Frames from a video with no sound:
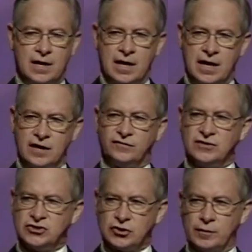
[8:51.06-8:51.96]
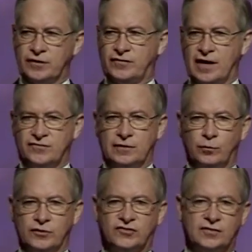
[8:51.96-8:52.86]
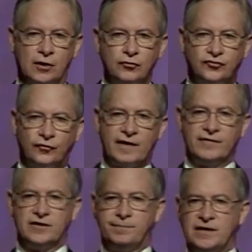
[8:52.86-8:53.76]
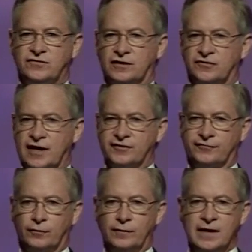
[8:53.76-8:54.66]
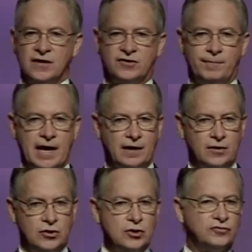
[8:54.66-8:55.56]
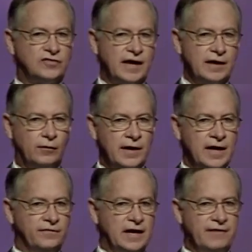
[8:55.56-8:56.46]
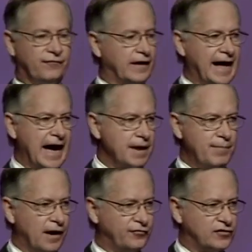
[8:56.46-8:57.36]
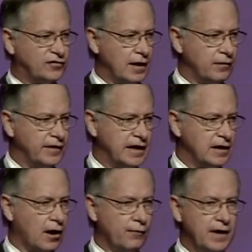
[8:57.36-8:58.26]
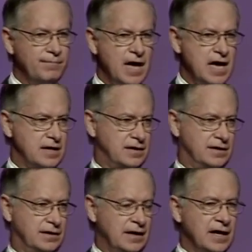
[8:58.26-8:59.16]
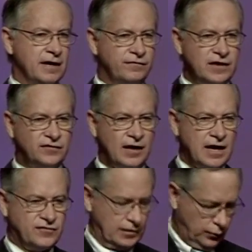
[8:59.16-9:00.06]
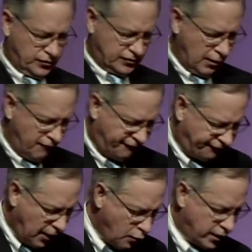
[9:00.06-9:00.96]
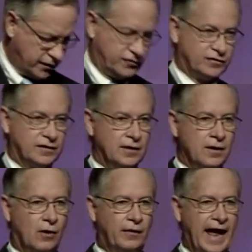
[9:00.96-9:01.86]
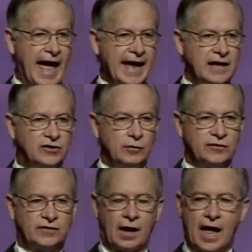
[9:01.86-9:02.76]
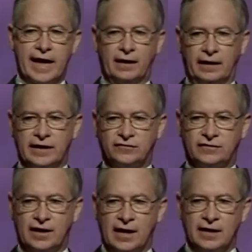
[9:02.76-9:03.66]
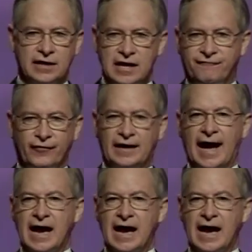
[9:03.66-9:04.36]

His insurance agent was so driven to be successful to make a new sale that he forgot about the sale that he had already made. This agent was so focused on adding to his client list that he forgot